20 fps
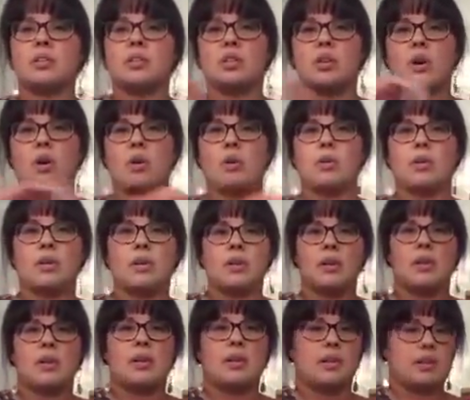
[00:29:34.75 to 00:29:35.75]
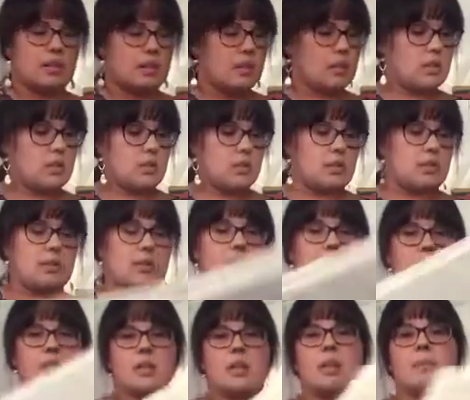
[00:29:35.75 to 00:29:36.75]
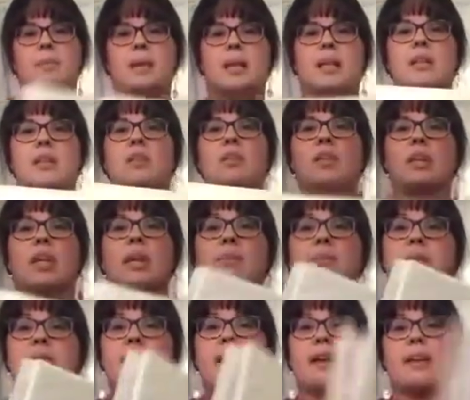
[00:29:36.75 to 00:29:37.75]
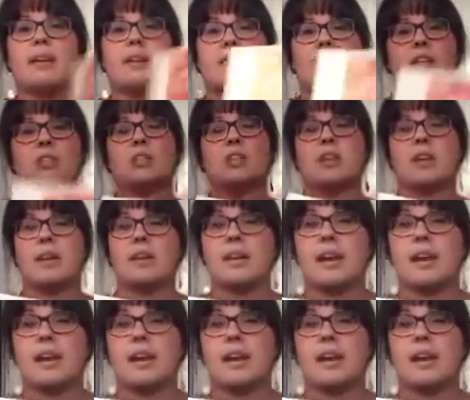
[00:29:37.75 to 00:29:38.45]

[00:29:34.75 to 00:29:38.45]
So this is going to be a little keepsake that she